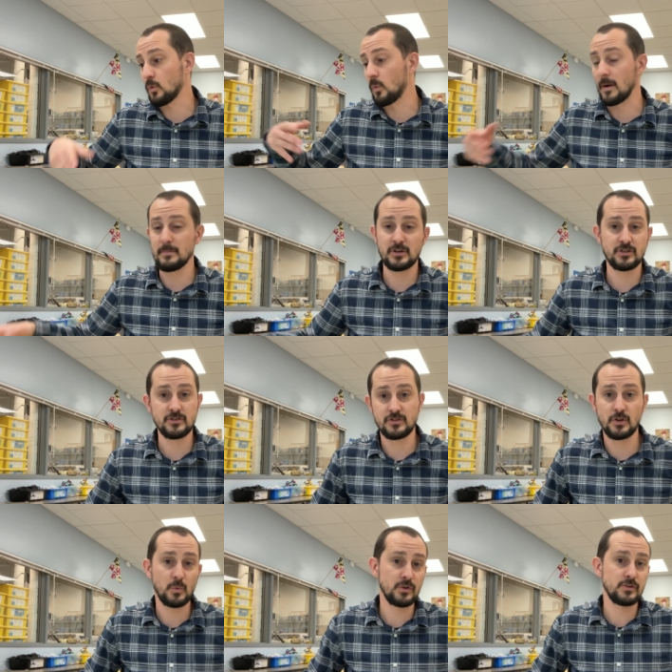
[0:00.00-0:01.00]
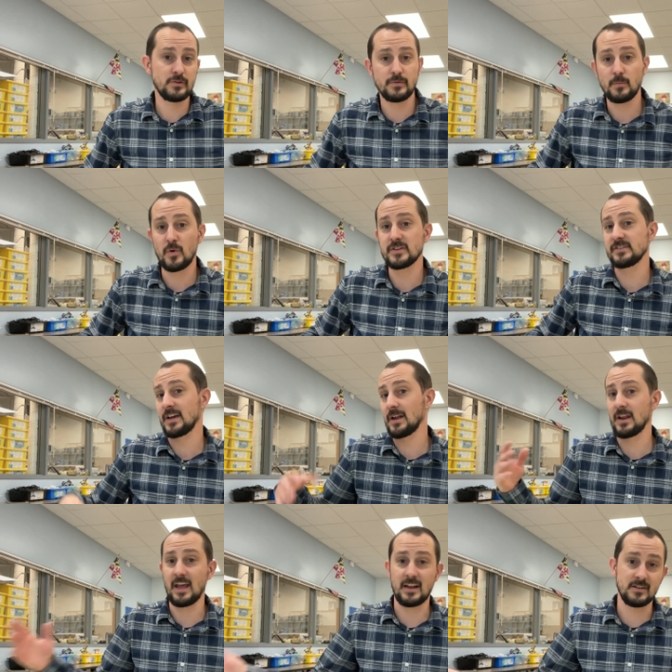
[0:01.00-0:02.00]
What missions do you wanna do from one
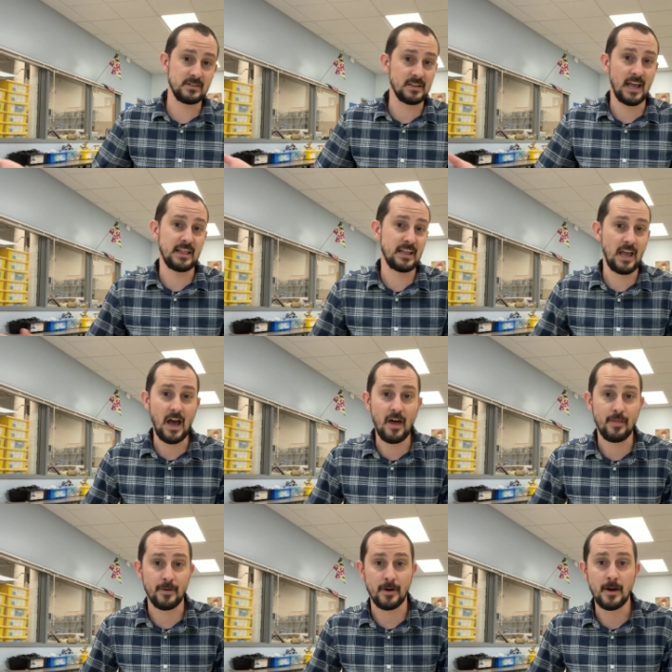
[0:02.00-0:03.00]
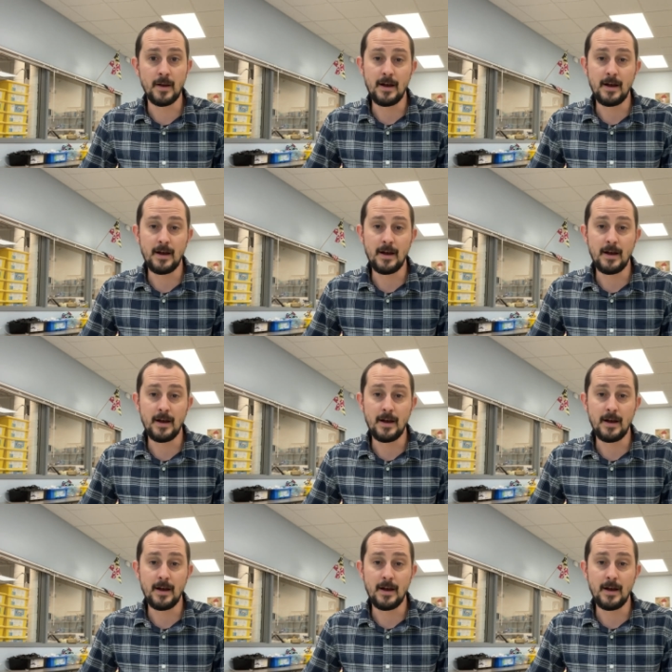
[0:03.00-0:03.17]
side and, and the other?